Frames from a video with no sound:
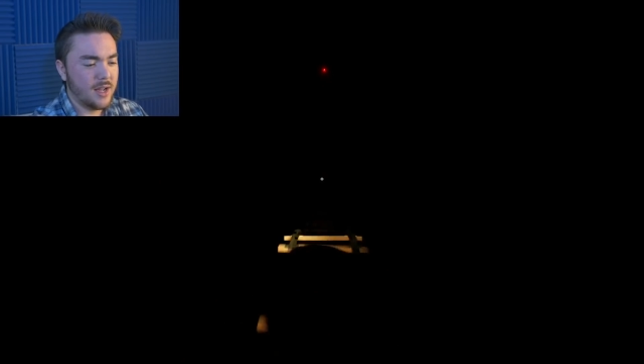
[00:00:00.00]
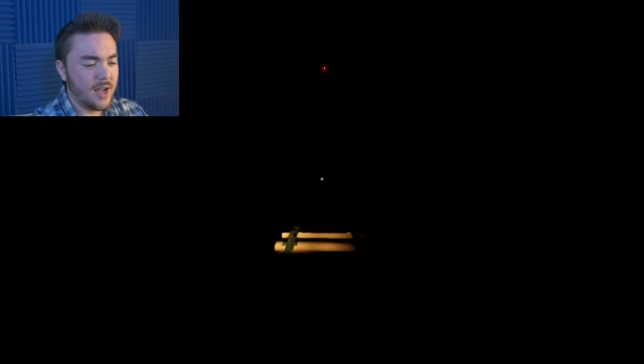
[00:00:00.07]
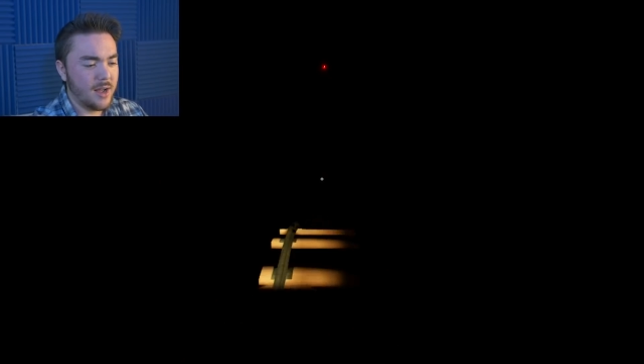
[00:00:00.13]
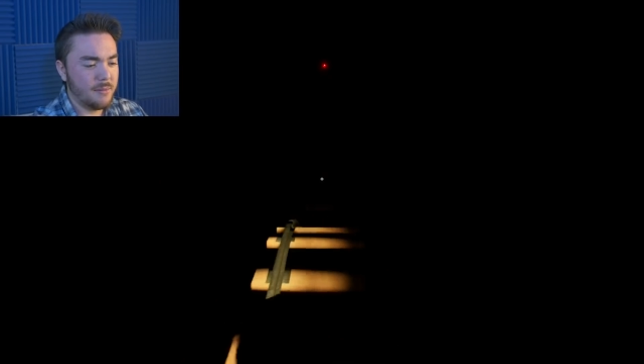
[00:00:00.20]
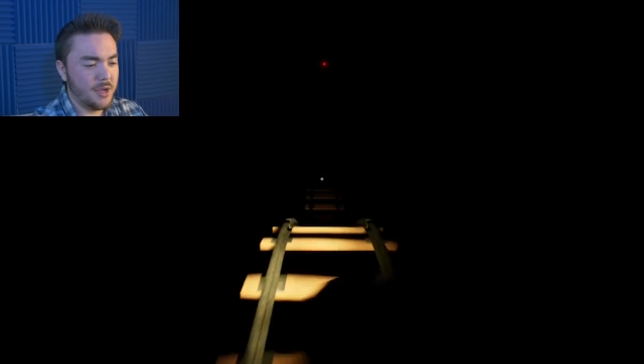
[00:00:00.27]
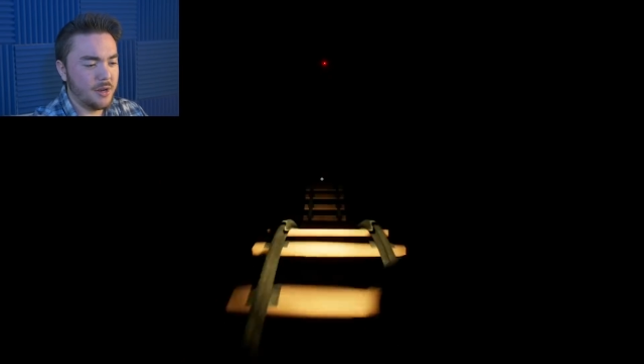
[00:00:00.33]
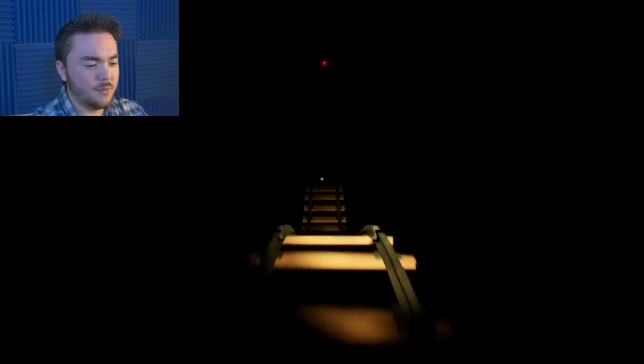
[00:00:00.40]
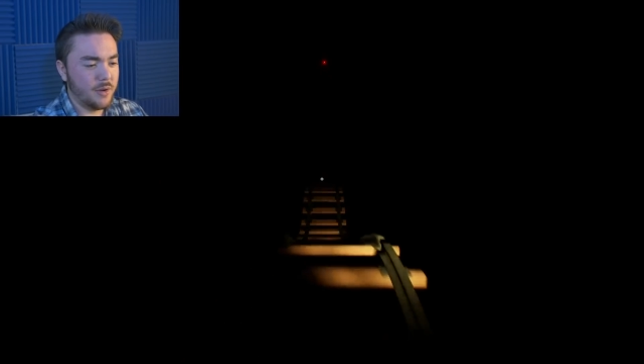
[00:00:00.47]

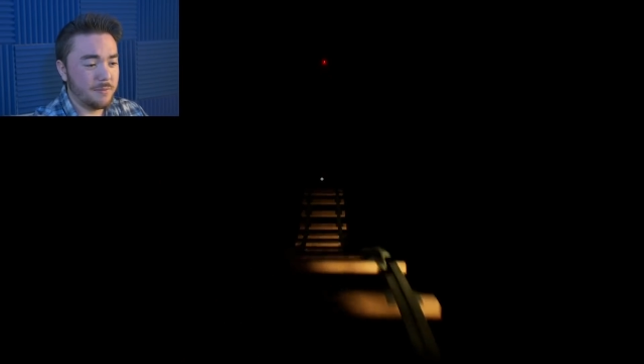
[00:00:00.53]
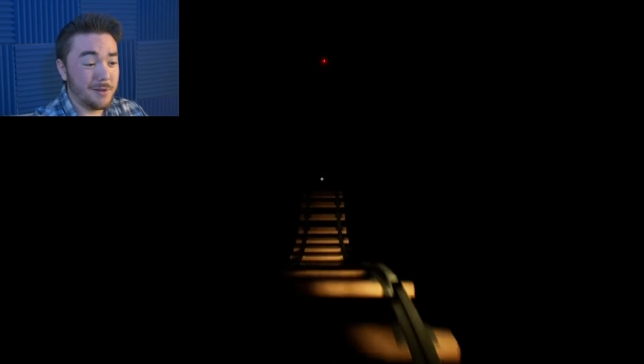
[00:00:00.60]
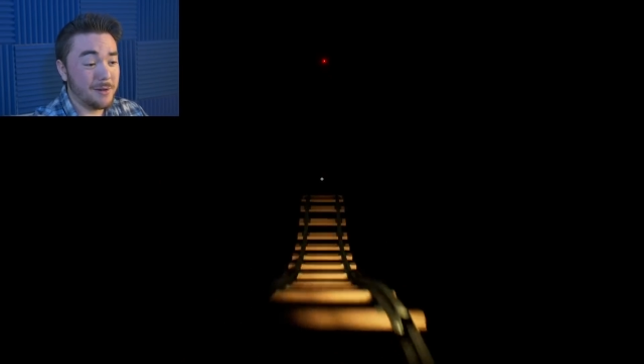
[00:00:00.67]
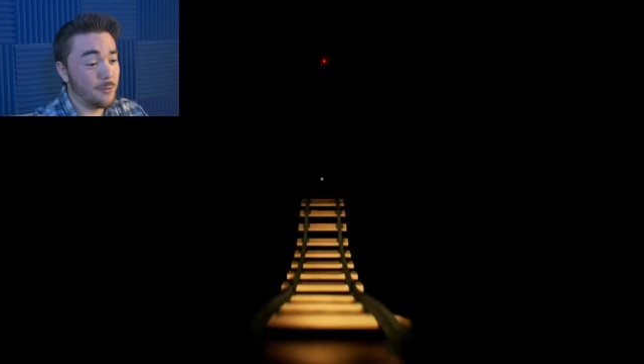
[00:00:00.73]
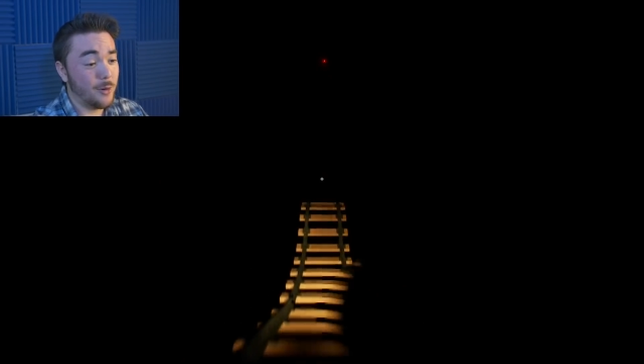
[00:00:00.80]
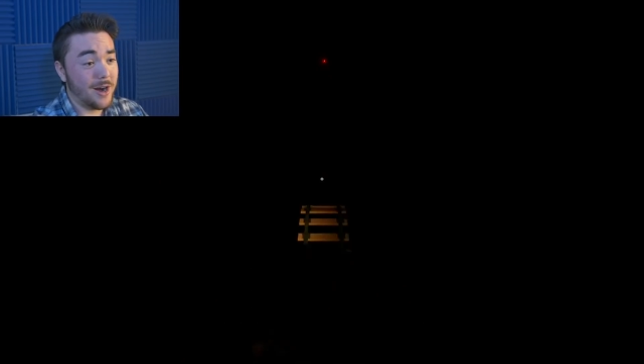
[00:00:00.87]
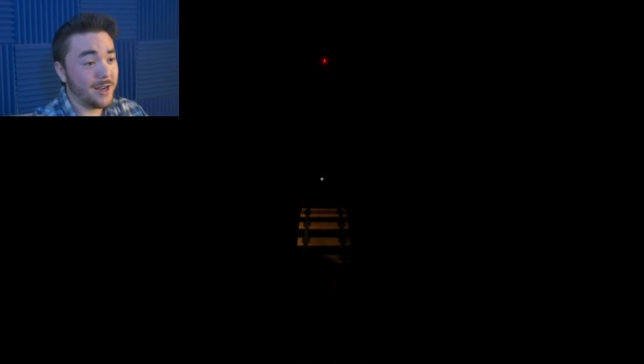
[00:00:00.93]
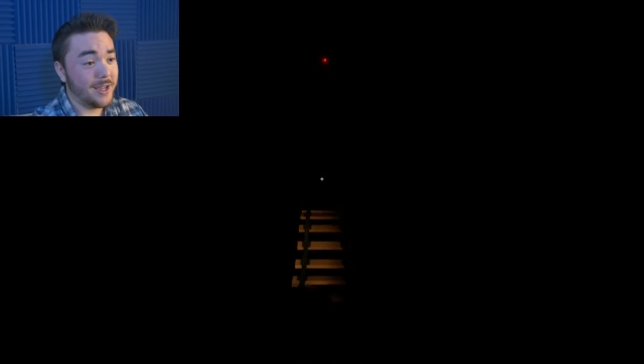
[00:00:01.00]
I mean, we've
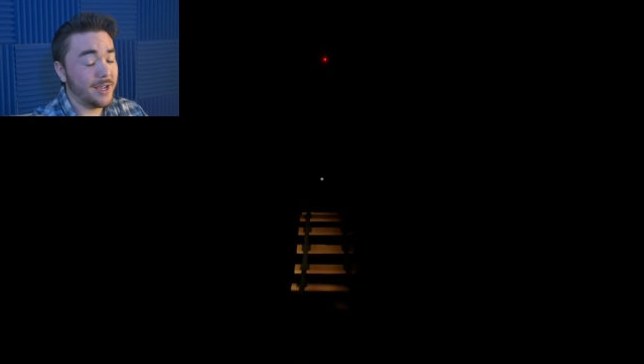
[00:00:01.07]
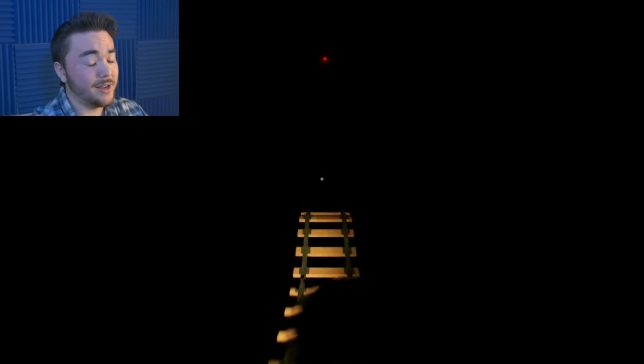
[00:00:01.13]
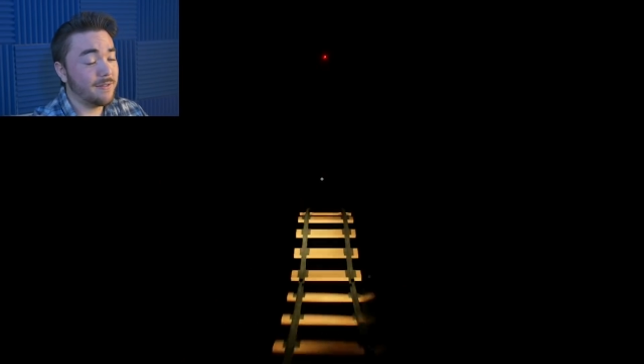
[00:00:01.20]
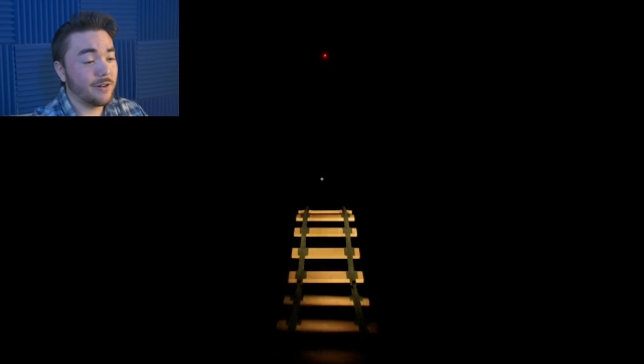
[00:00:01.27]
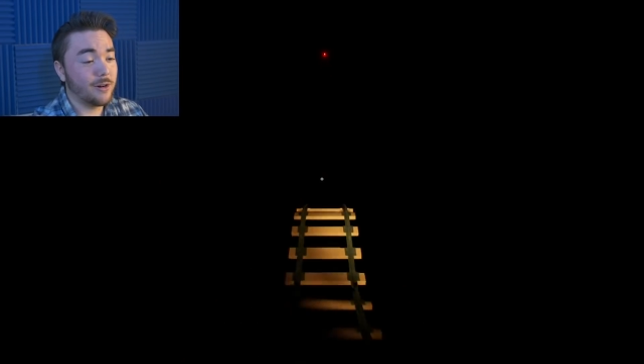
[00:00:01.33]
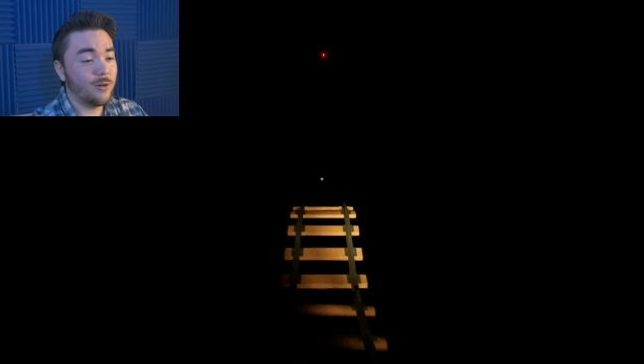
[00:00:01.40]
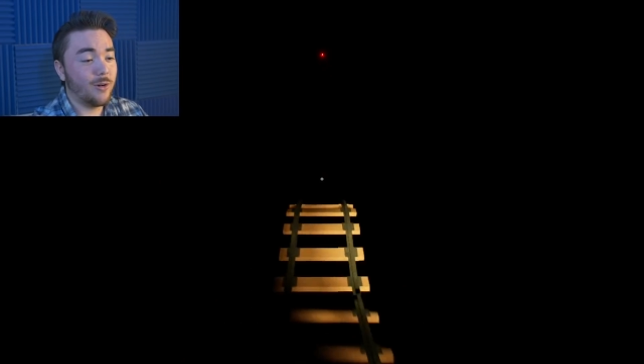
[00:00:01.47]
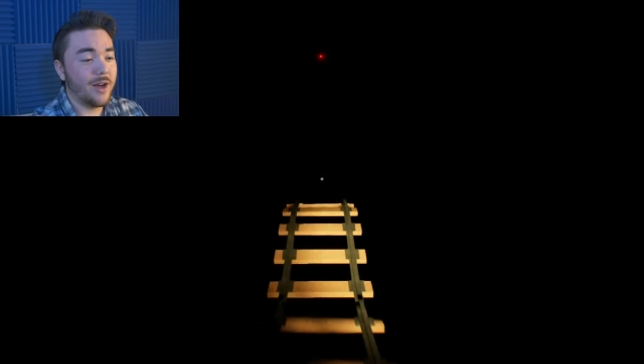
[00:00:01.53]
been walking
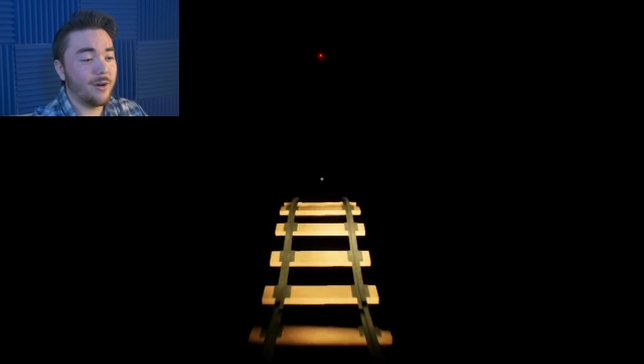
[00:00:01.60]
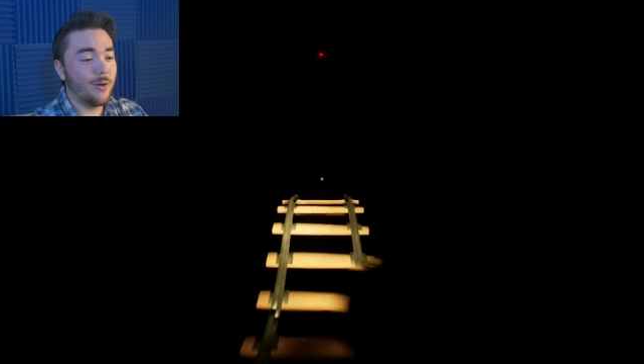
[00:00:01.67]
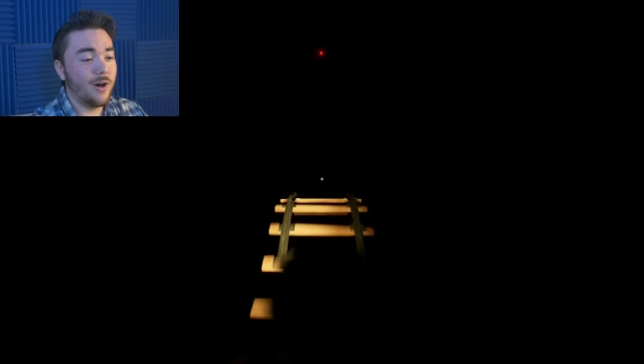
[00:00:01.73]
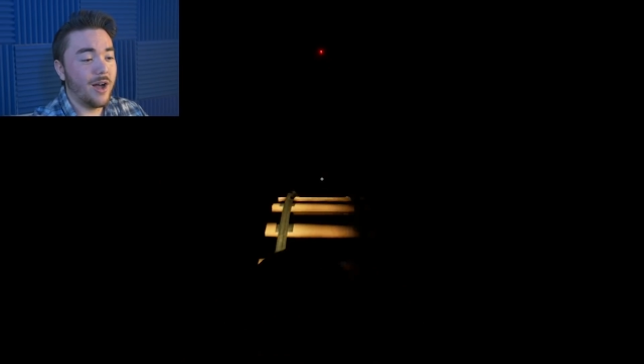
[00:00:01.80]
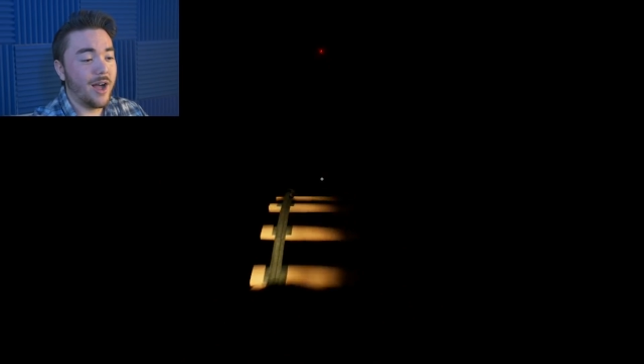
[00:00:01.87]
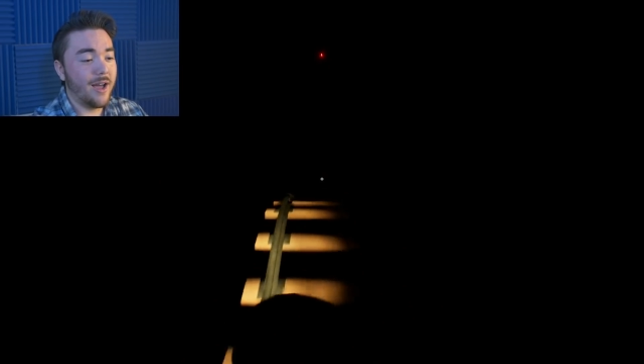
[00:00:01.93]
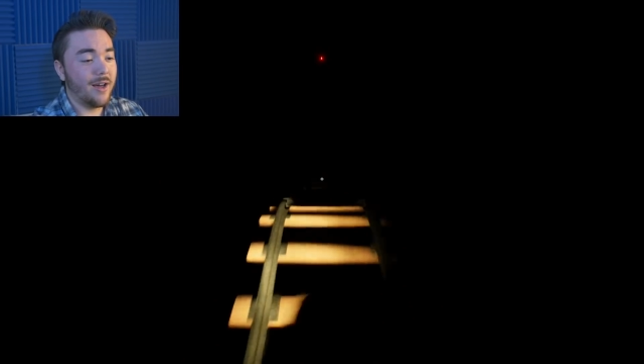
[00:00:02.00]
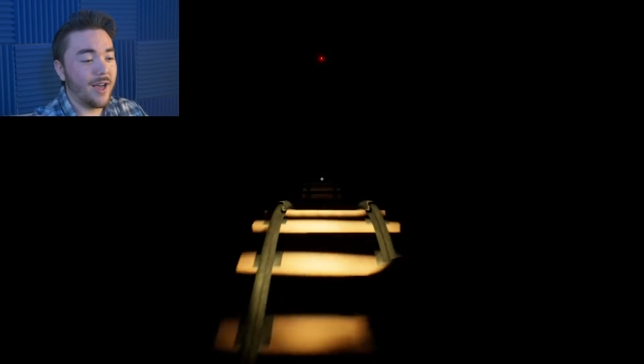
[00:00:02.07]
for quite a
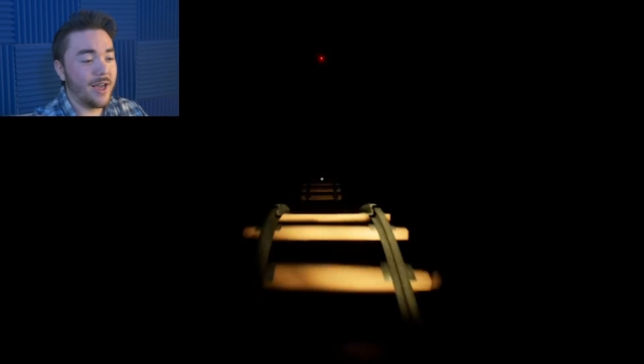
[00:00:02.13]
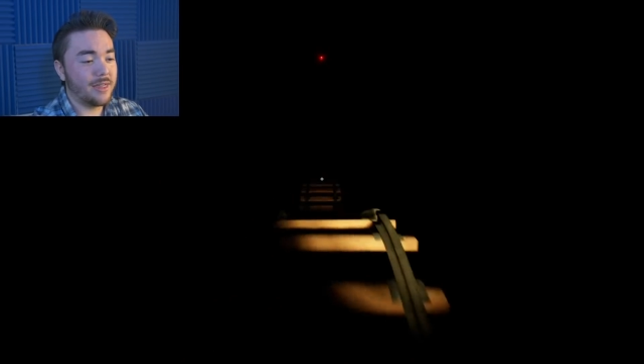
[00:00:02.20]
while.